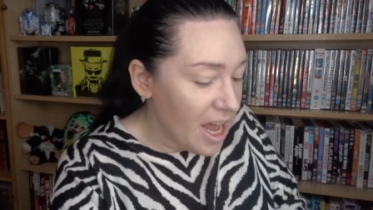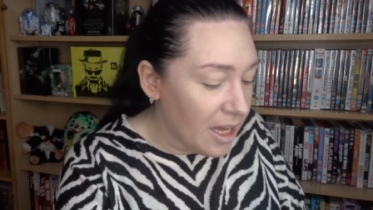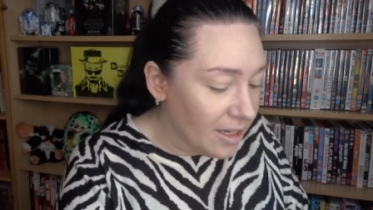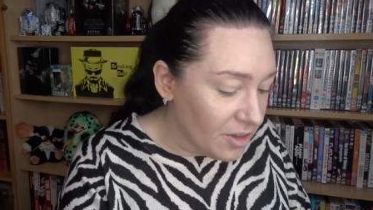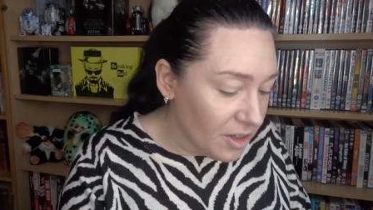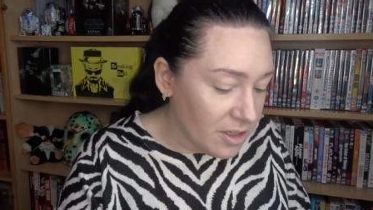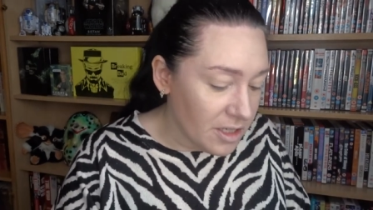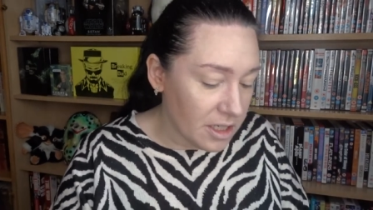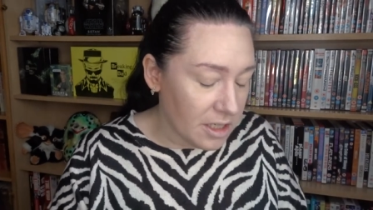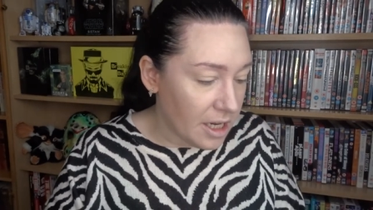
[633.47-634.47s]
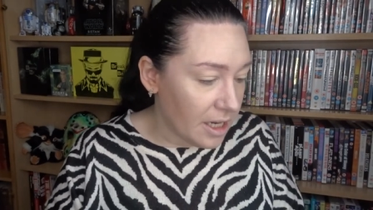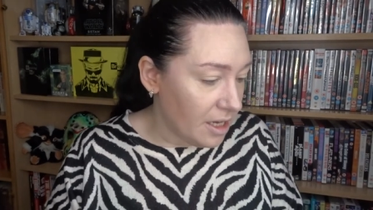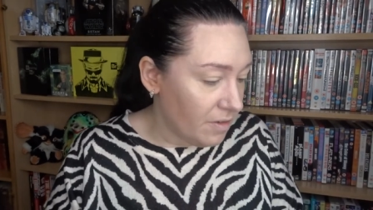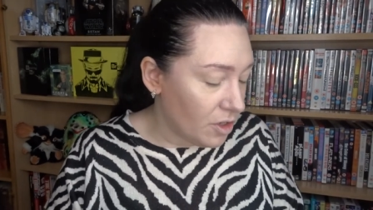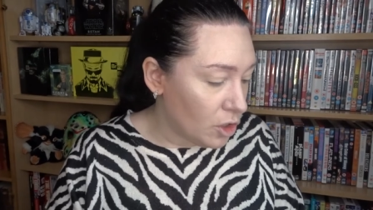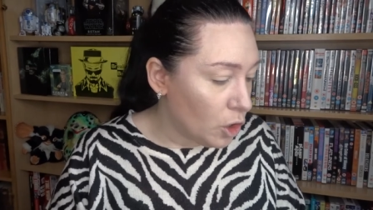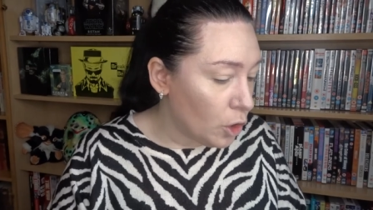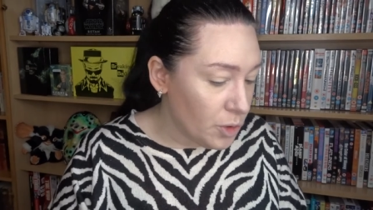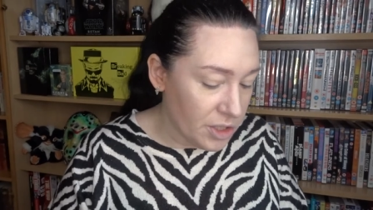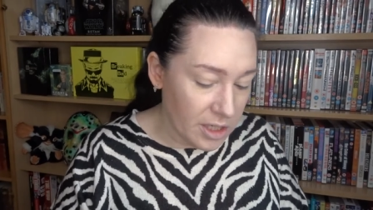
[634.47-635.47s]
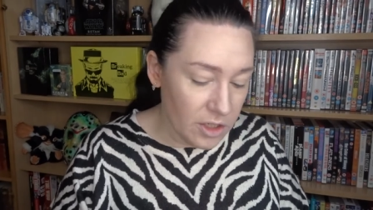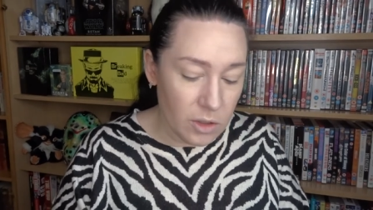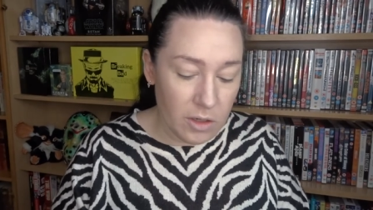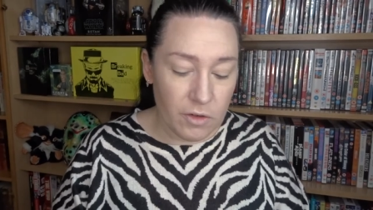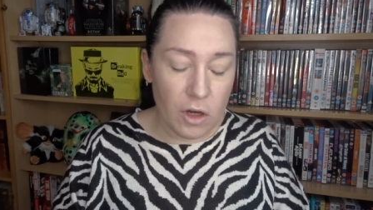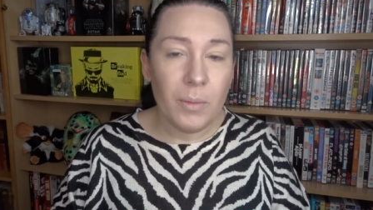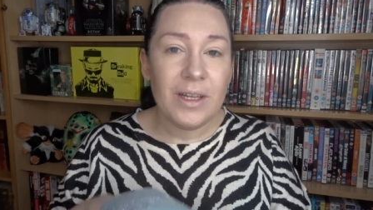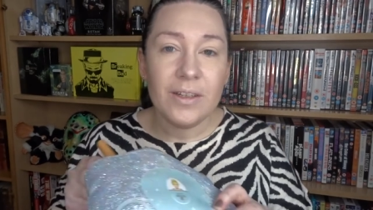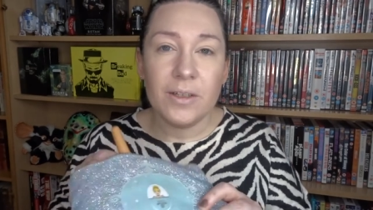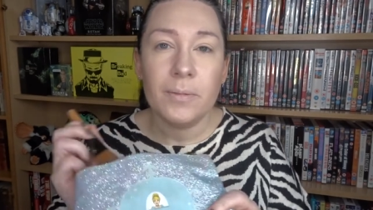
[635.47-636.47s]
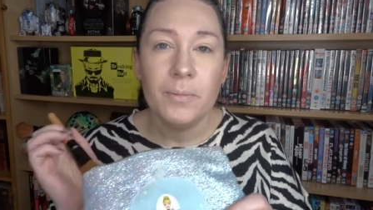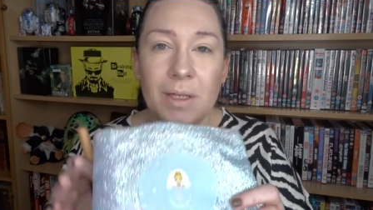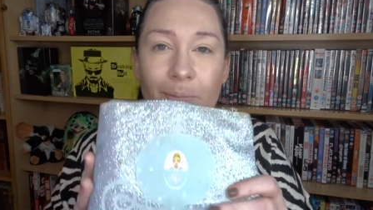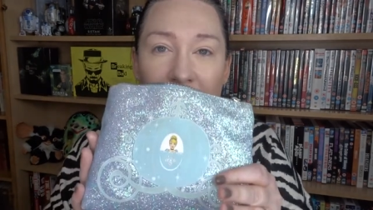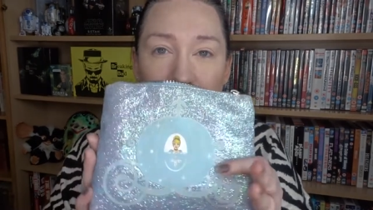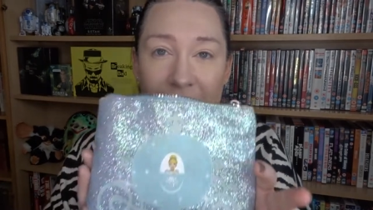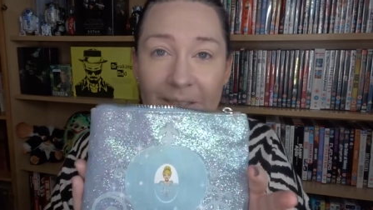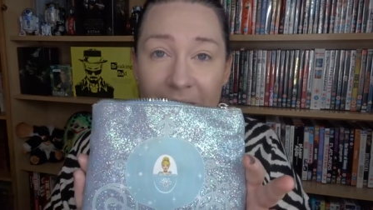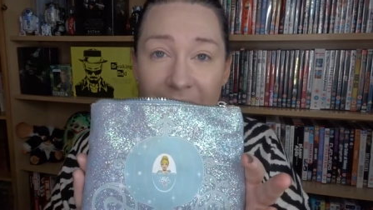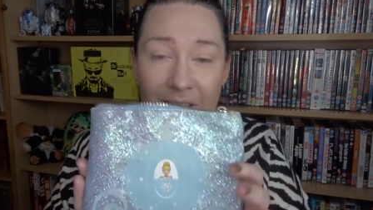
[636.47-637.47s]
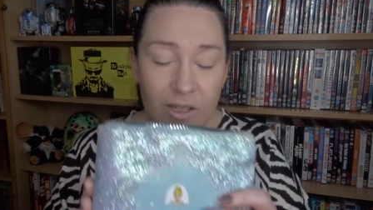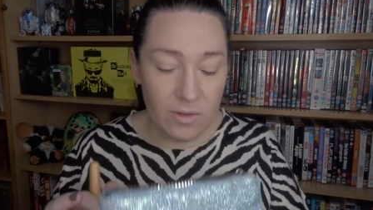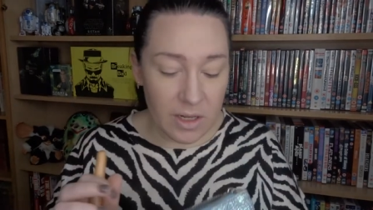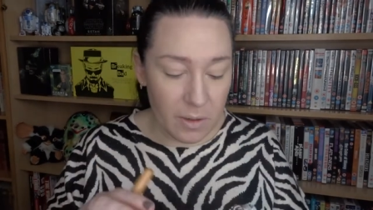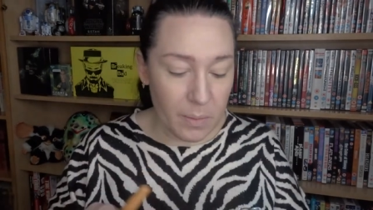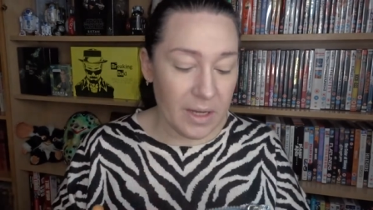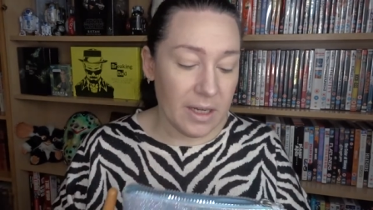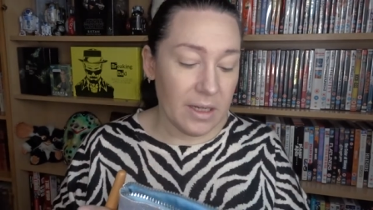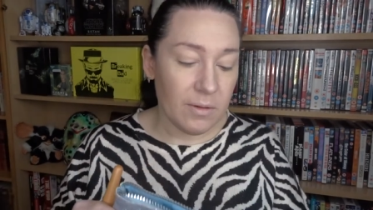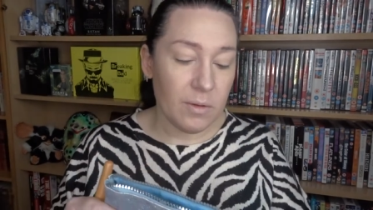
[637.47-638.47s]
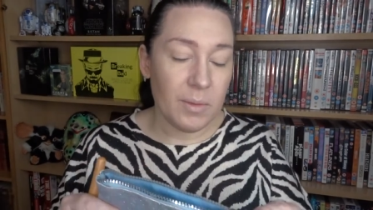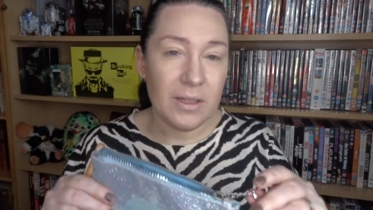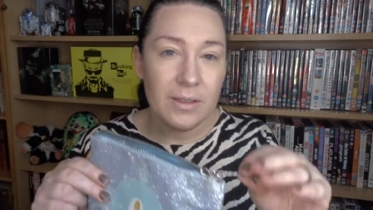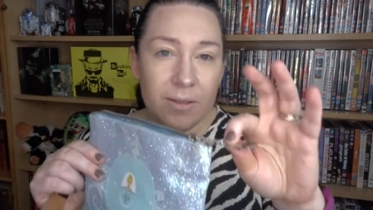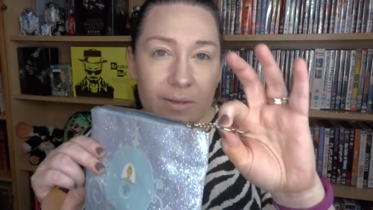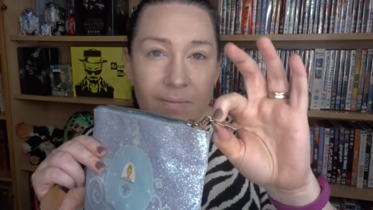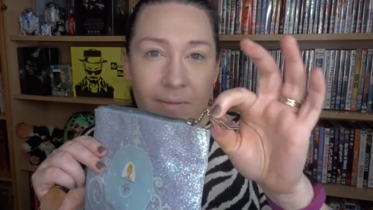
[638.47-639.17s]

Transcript: Anything to like even closely. So I've got my little Cinderella bag with my little